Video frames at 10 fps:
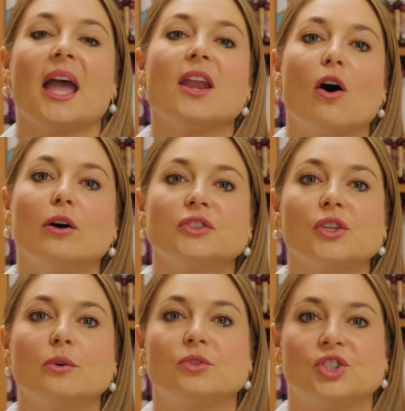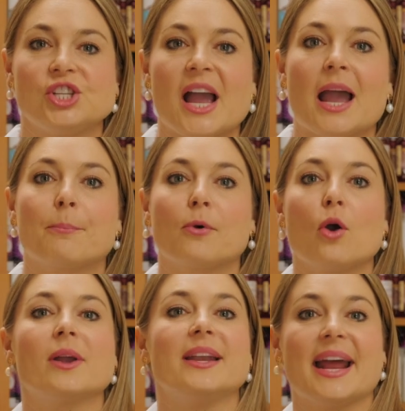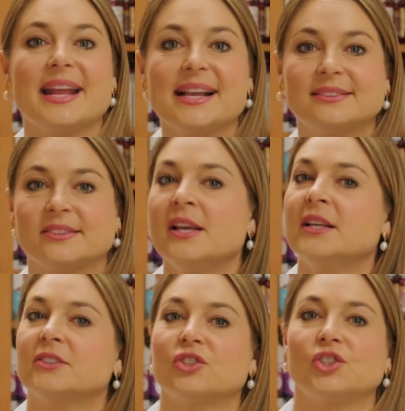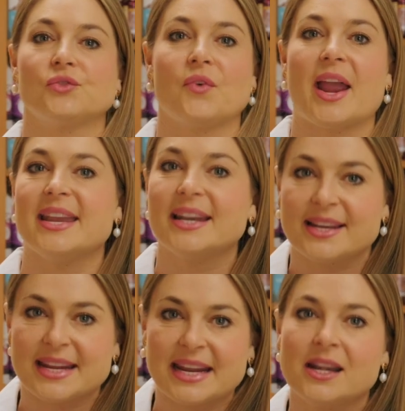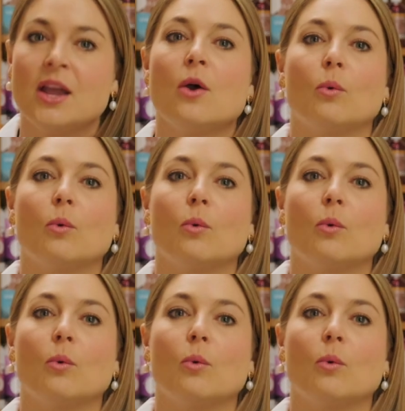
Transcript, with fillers: and also GI prokinetics, such as ranitidine,